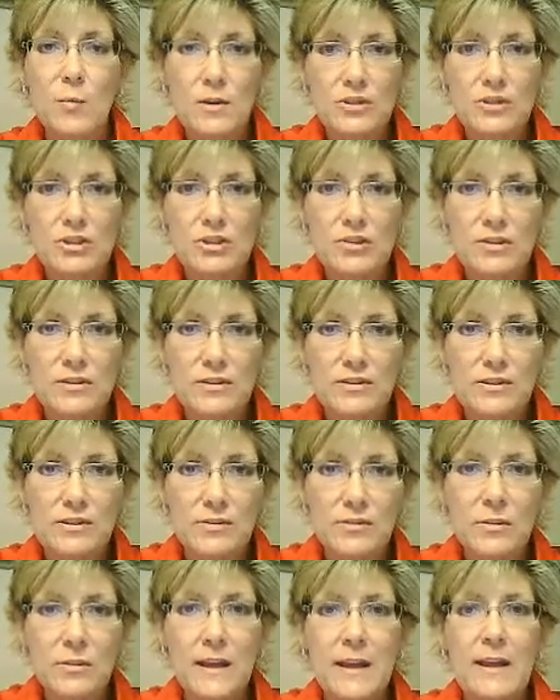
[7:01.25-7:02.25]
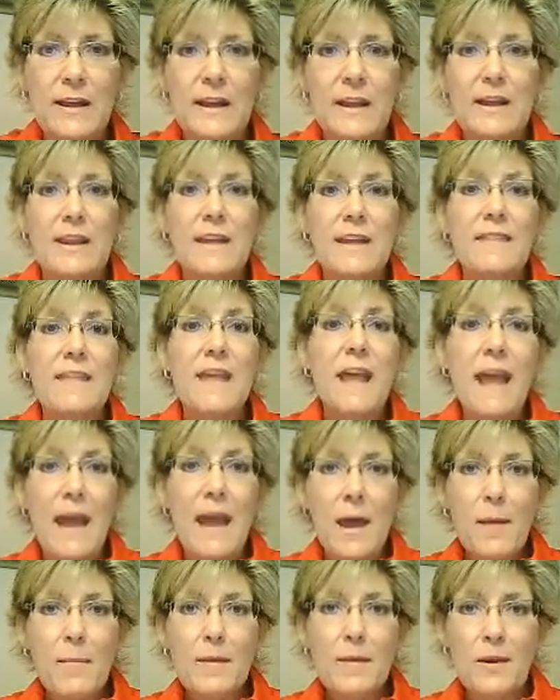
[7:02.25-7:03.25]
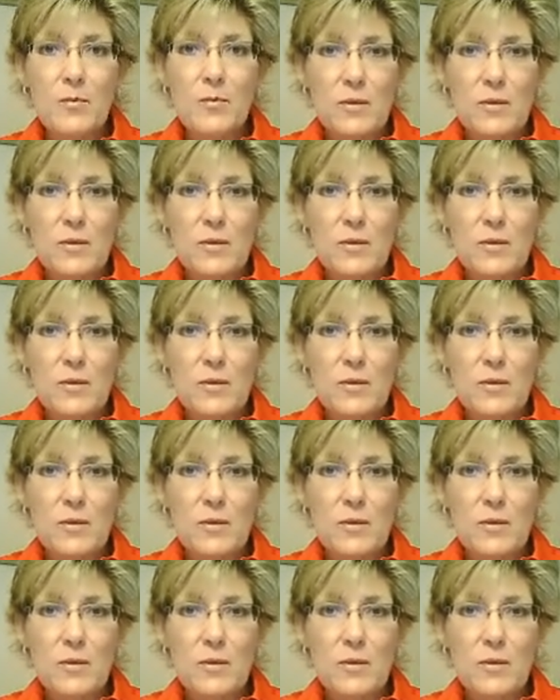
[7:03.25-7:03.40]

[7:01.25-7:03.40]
I want you to do. And the habit